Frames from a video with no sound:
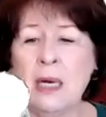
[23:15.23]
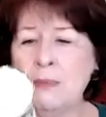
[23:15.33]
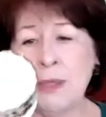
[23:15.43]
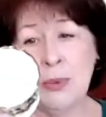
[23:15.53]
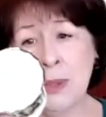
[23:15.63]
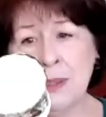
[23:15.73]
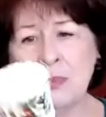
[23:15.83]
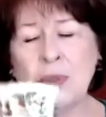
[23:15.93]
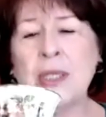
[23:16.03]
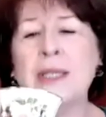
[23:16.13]
This one isn't
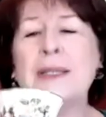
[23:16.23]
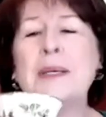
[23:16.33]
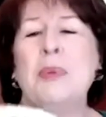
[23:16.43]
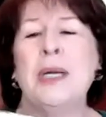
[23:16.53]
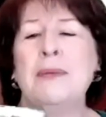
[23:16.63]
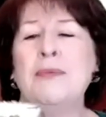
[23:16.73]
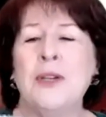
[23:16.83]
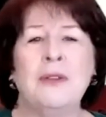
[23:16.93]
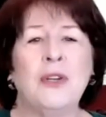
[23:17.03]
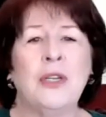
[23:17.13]
particularly, but
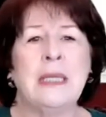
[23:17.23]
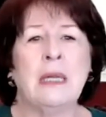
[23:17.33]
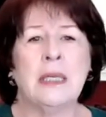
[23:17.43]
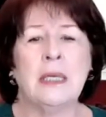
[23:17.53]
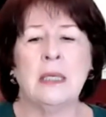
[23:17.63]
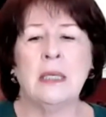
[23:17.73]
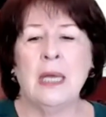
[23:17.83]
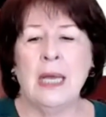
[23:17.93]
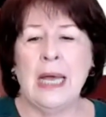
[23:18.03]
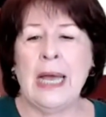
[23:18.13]
very, very delicate.
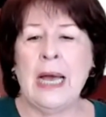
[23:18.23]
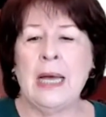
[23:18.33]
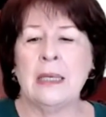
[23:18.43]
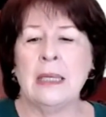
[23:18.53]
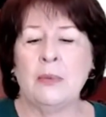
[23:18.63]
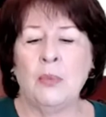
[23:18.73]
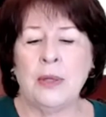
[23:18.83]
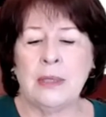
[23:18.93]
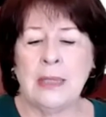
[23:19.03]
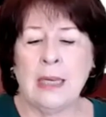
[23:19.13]
And with
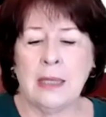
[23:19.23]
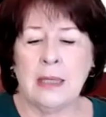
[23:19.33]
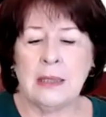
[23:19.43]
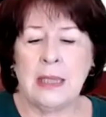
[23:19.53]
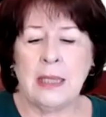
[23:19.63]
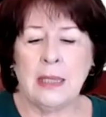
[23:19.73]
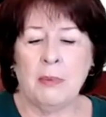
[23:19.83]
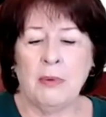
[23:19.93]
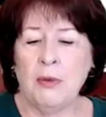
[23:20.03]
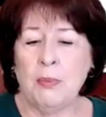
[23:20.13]
the delicate teacup,
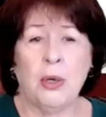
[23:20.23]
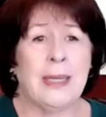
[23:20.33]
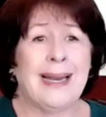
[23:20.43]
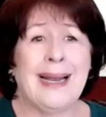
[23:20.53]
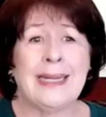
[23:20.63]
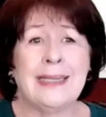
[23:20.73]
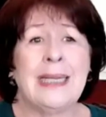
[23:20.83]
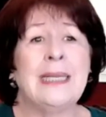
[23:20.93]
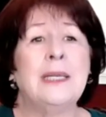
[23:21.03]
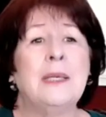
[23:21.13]
if you poured that hot
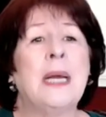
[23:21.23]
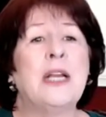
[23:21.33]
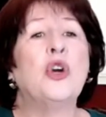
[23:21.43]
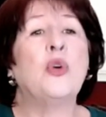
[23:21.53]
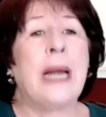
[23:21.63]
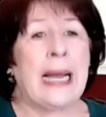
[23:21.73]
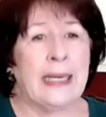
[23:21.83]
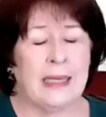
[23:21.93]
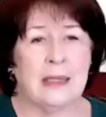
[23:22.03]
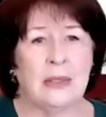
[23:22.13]
tea in it, it might crack
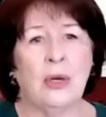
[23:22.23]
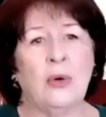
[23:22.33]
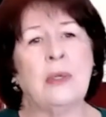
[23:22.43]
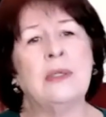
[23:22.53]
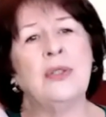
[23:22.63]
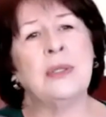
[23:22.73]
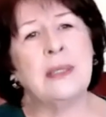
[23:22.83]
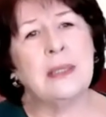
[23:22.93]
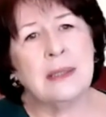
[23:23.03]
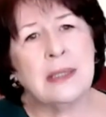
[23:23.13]
it. So
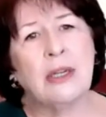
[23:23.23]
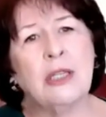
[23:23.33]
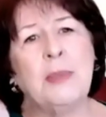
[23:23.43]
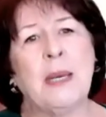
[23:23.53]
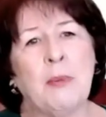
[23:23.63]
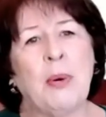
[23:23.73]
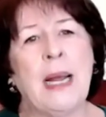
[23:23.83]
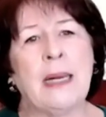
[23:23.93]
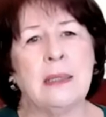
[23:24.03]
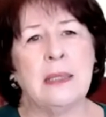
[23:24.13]
it started to become a
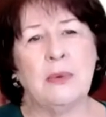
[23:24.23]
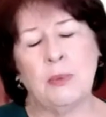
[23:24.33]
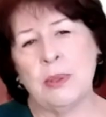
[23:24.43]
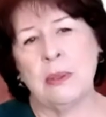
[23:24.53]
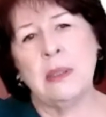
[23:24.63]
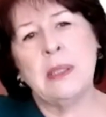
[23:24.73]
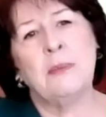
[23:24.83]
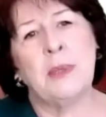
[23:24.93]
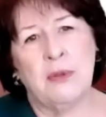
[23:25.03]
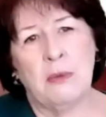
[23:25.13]
practice that you put a little
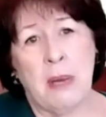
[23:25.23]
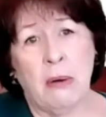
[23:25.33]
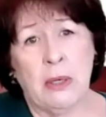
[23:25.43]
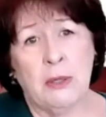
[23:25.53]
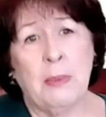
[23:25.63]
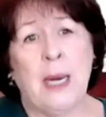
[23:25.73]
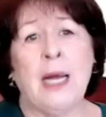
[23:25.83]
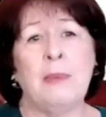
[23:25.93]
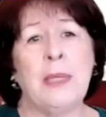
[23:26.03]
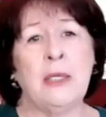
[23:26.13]
bit of the milk in the
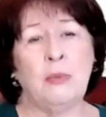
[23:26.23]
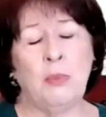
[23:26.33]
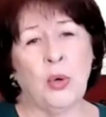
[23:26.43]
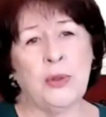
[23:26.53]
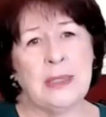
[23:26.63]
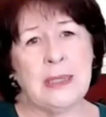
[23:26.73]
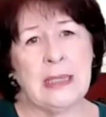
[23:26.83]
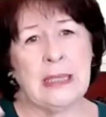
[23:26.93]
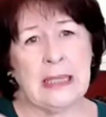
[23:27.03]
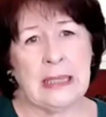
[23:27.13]
bottom and then you pour the
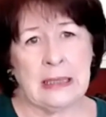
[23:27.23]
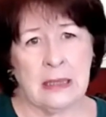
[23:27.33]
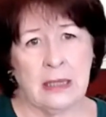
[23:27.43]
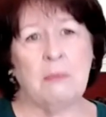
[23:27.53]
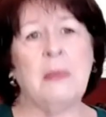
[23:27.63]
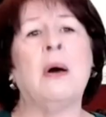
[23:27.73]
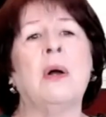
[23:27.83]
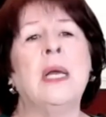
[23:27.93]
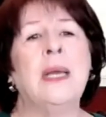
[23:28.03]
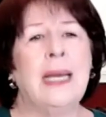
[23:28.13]
tea into the
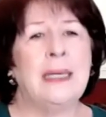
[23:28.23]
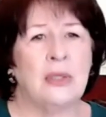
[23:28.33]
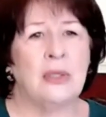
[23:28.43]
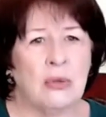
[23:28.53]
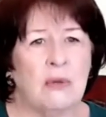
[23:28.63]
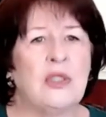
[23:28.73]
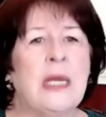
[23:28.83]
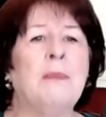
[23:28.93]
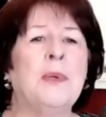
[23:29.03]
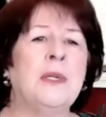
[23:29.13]
milk and it just sort of
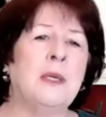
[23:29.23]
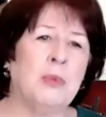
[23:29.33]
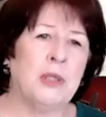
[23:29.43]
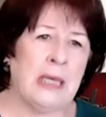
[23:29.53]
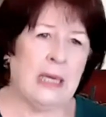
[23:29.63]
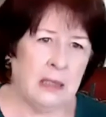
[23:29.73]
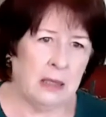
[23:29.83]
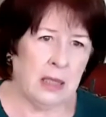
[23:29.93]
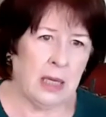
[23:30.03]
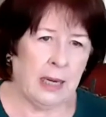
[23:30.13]
tempered it and protected
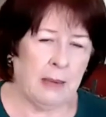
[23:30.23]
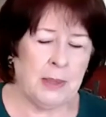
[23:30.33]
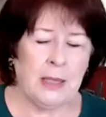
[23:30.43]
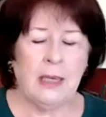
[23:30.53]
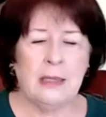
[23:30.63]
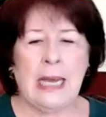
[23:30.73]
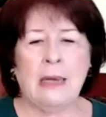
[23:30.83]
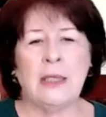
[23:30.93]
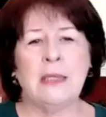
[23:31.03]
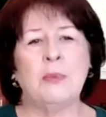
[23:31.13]
the cup.
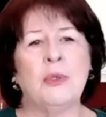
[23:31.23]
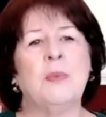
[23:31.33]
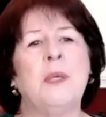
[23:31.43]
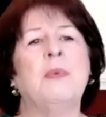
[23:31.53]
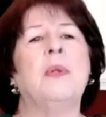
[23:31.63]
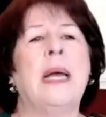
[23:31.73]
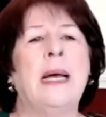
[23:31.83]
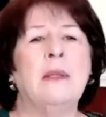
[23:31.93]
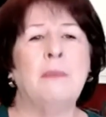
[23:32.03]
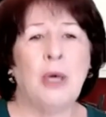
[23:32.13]
Nowadays, most people
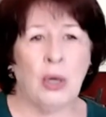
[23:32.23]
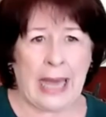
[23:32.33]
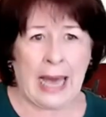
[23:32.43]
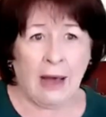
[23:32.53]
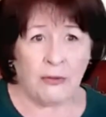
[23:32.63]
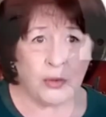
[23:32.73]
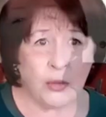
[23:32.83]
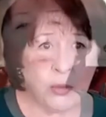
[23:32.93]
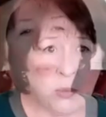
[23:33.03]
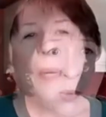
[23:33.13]
add the milk
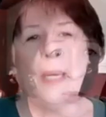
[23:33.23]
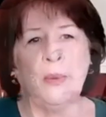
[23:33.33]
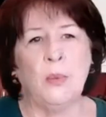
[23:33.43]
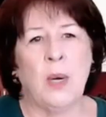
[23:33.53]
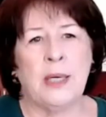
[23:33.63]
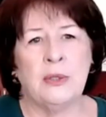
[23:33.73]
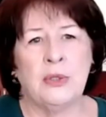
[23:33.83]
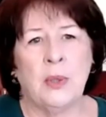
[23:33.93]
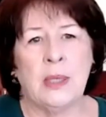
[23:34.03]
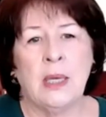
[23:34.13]
afterwards, whichever way you want to
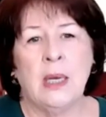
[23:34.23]
do it.